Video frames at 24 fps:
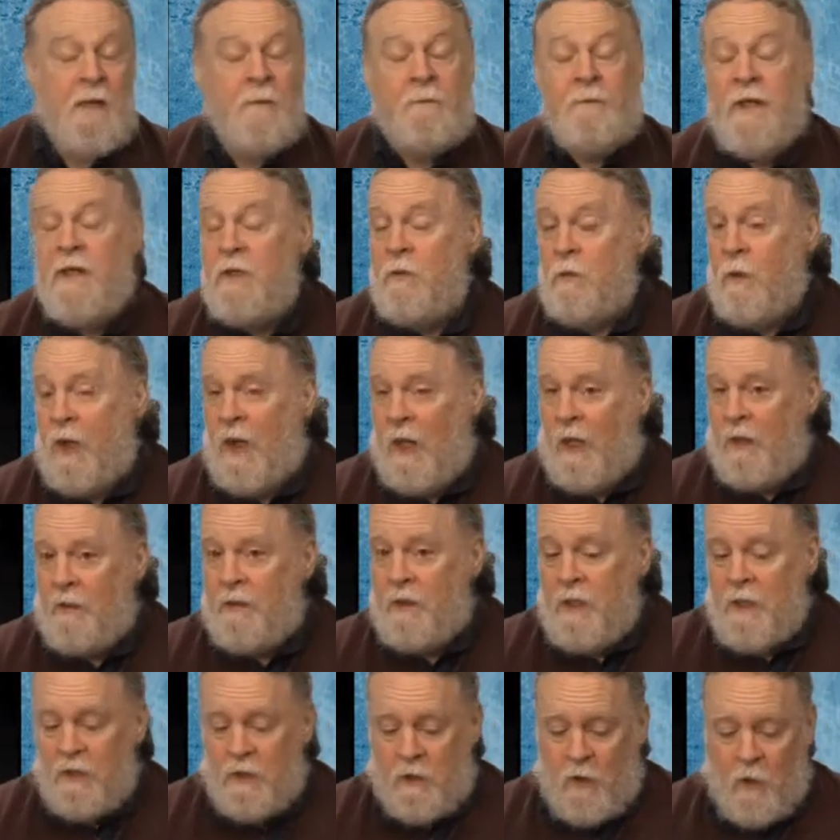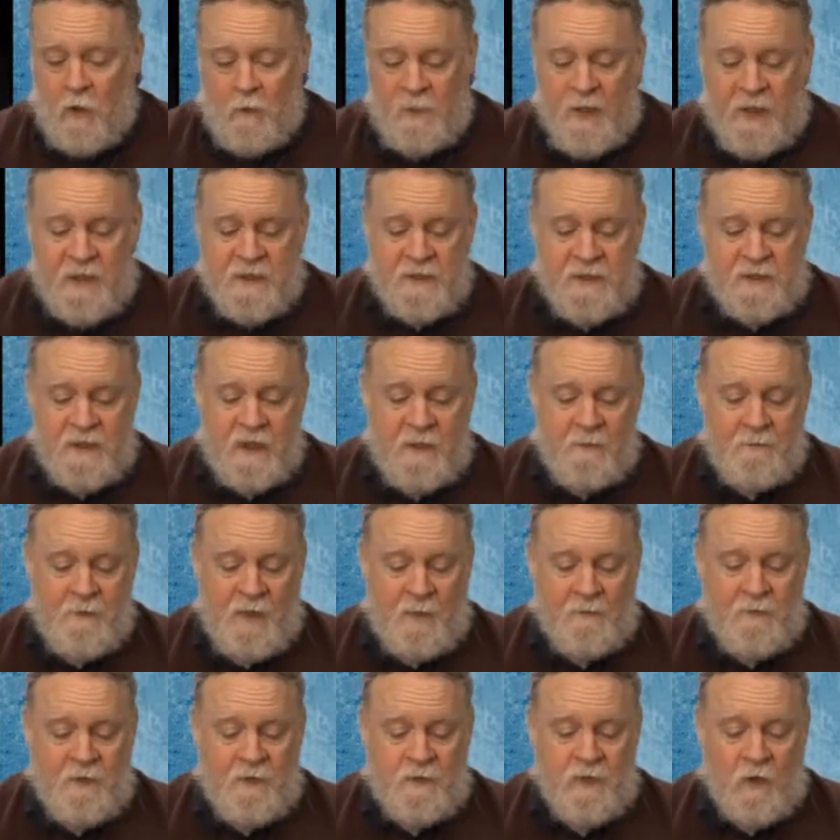Meanwhile, Kobach has sent a
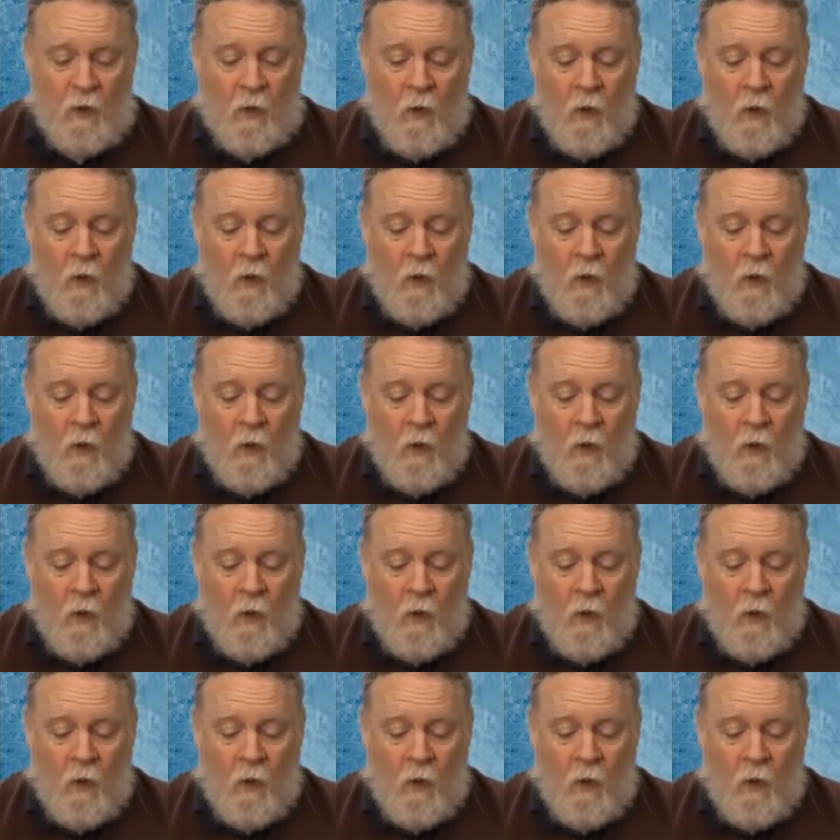memo to